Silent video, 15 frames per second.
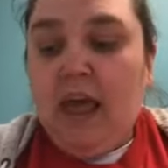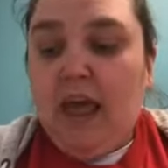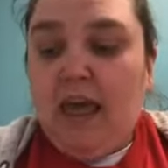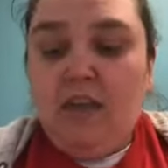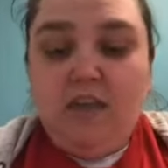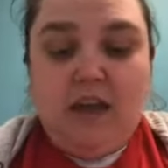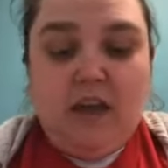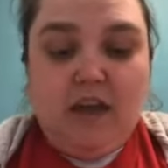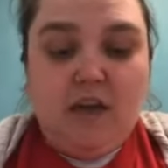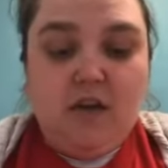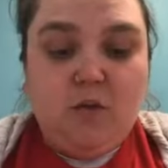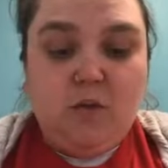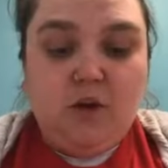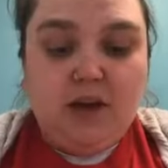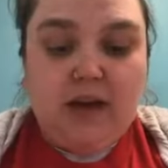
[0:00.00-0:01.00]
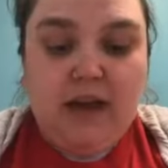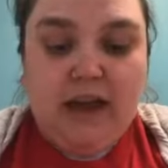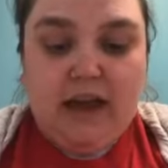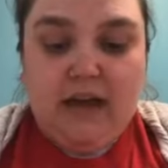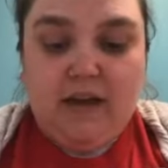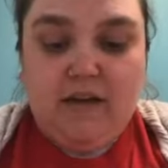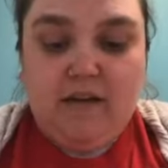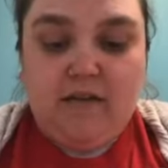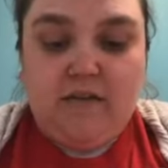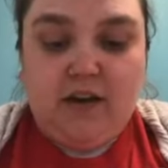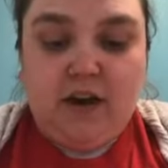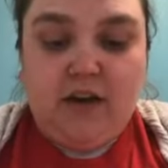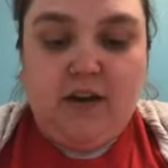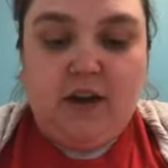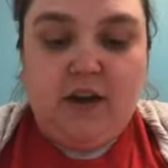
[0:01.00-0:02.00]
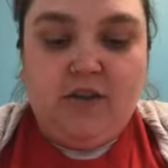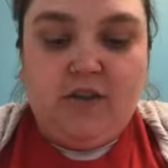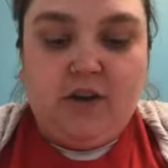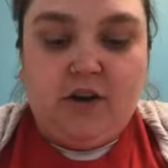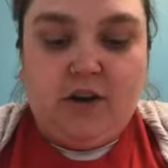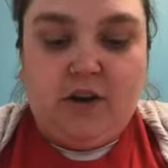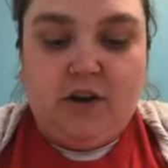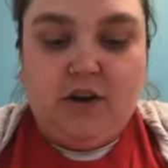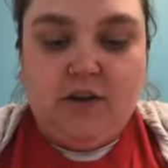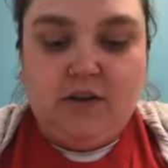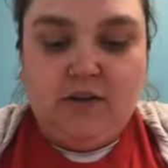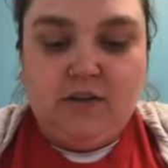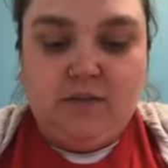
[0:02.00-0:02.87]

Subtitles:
And then we're going to have another